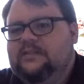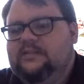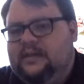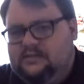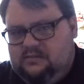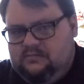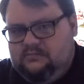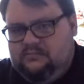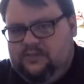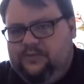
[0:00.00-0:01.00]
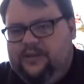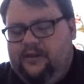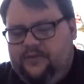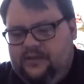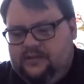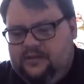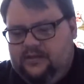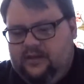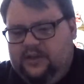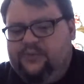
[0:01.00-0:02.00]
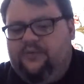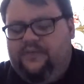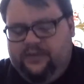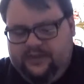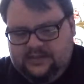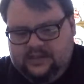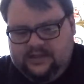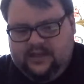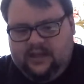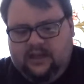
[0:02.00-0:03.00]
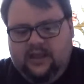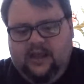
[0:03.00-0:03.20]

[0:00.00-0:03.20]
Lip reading: Yes, you will hear things in the tunnel. You will feel things in the tunnel.